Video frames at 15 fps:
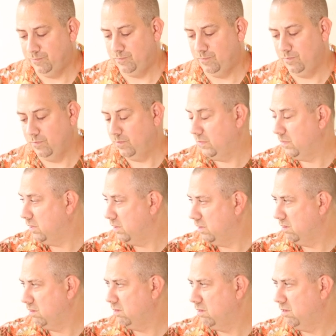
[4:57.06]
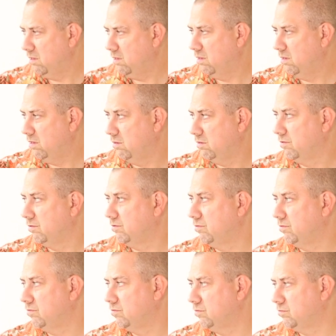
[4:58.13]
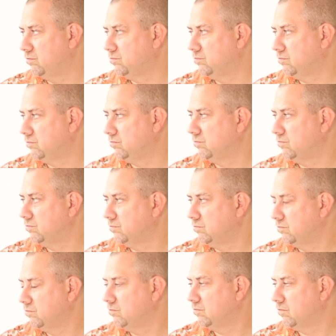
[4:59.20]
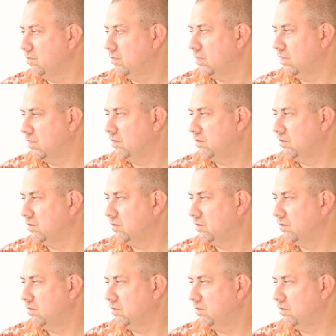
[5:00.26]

The person shown says nothing.